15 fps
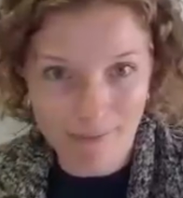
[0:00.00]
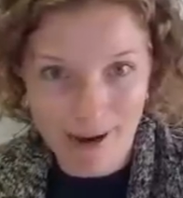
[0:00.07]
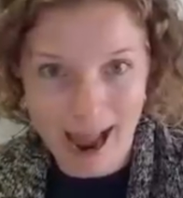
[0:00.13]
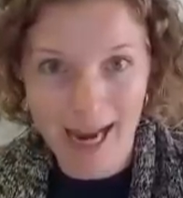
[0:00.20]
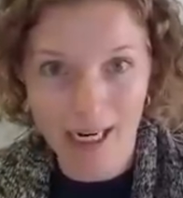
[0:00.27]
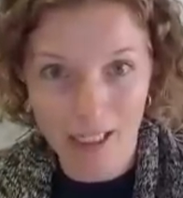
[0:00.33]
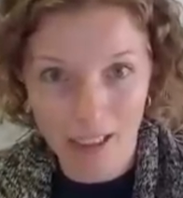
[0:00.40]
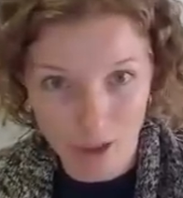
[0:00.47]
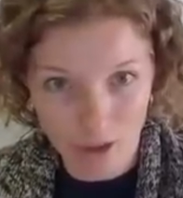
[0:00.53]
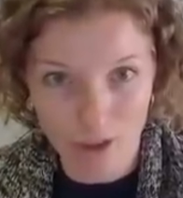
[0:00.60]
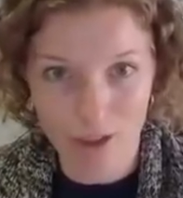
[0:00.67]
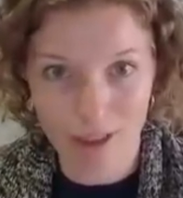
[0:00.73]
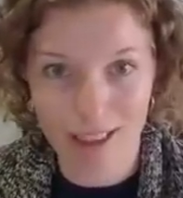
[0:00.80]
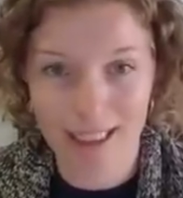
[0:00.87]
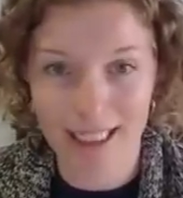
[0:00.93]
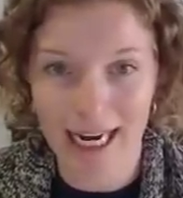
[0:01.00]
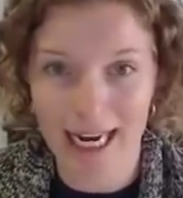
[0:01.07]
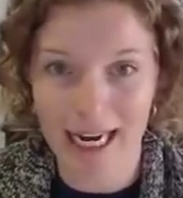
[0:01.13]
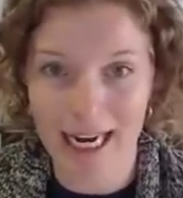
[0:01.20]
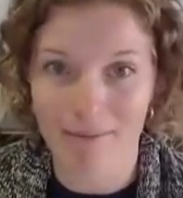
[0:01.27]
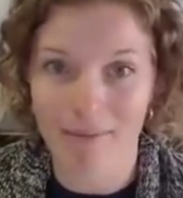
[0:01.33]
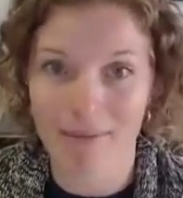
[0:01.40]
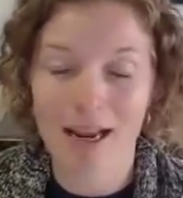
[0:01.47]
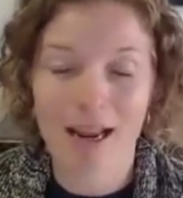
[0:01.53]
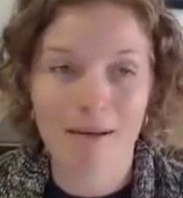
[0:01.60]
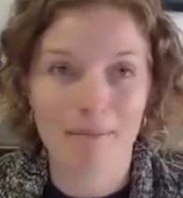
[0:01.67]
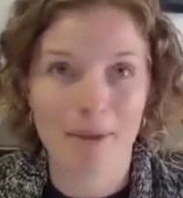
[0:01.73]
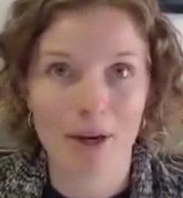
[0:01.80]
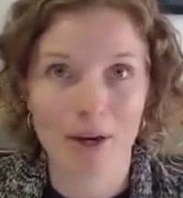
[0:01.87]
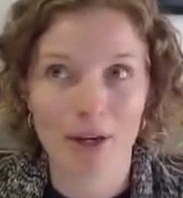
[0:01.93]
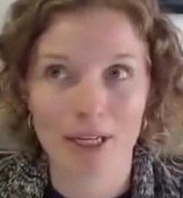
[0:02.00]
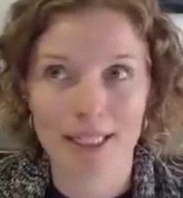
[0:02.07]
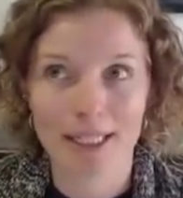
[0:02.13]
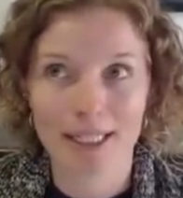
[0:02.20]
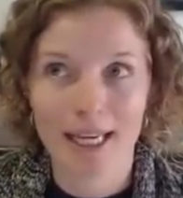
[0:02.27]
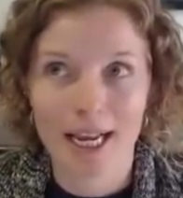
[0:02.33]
back to the team because,